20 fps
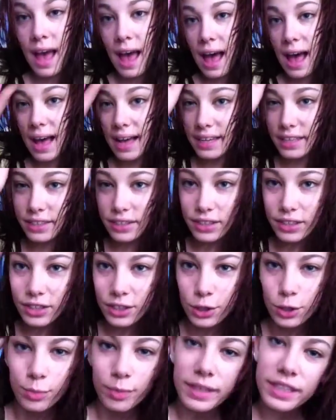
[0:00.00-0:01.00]
Hi
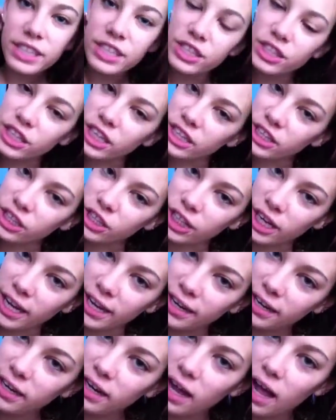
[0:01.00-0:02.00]
YouTube, it's
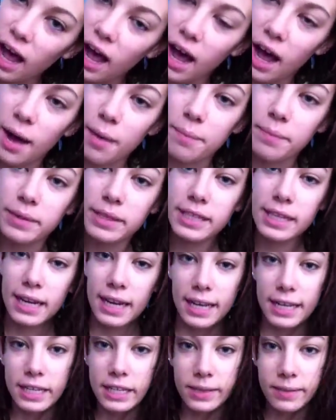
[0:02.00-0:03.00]
Jen.
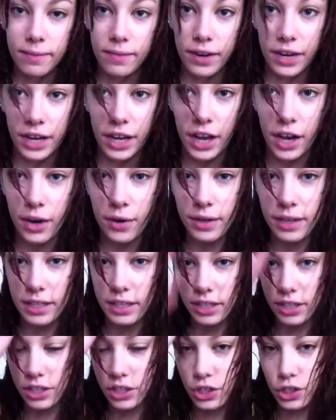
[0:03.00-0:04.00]
Today's video
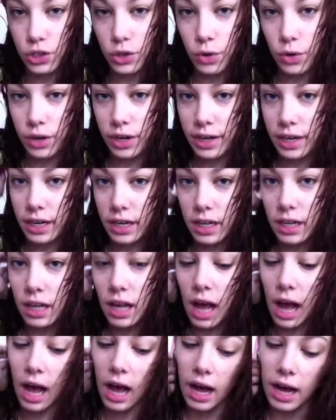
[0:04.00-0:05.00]
is a
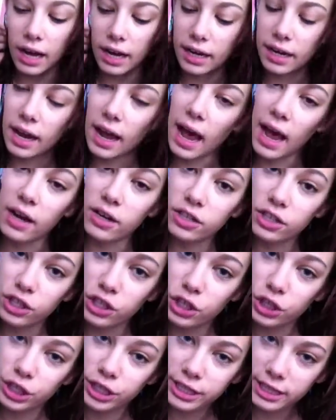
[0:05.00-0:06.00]
tutorial on how to
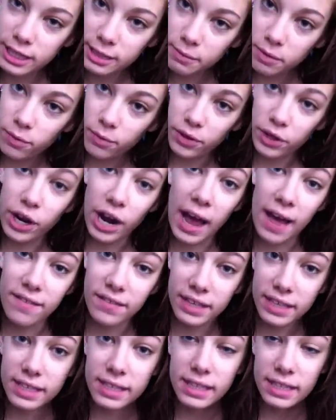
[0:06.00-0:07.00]
treat someone when they're
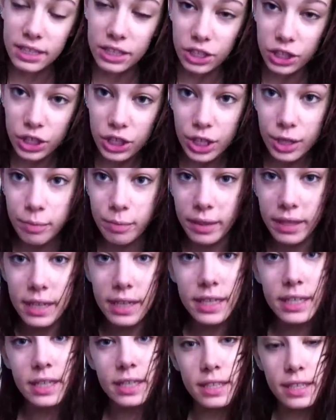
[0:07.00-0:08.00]
having a seizure
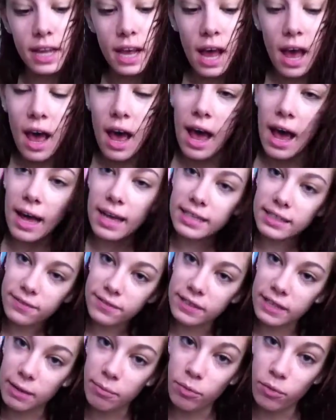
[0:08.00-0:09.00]
because, as
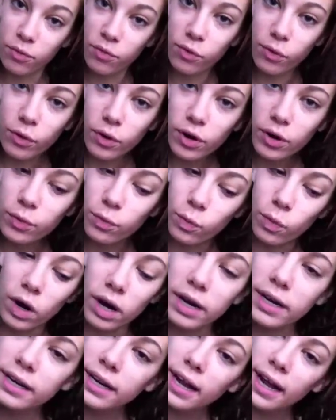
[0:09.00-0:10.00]
I've said before,
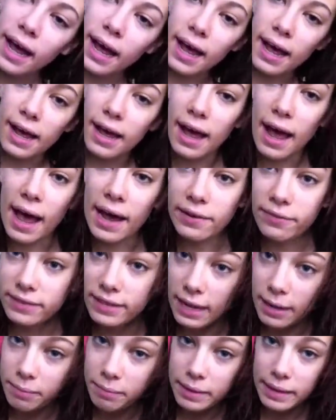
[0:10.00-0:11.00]
1 out of
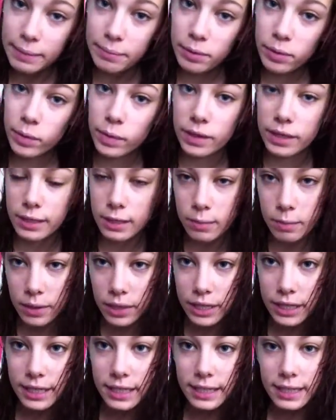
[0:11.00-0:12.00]
10 people will
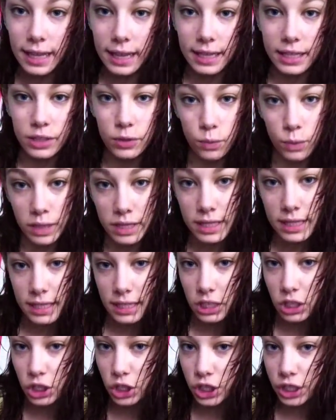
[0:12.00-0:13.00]
experience at least one
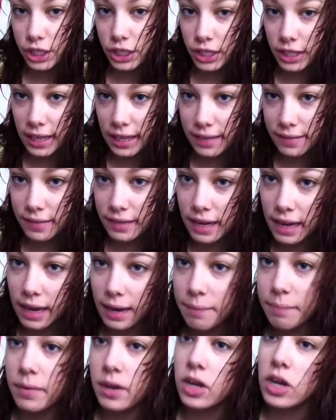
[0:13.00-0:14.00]
seizure in their
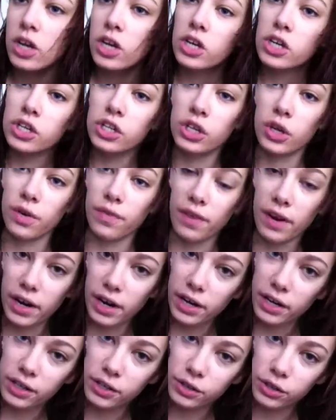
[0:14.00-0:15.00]
lifetime. So
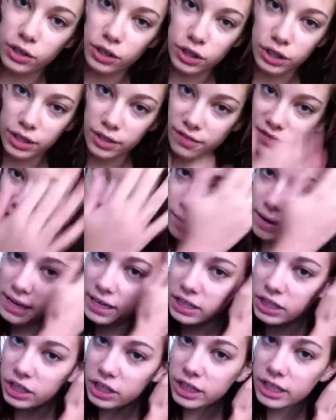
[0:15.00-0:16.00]
very crucial
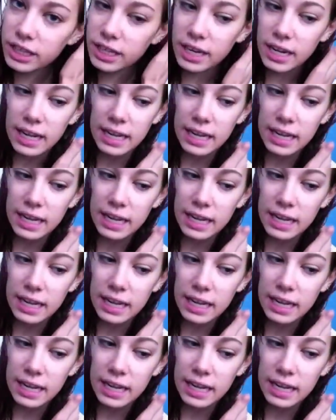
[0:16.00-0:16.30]
information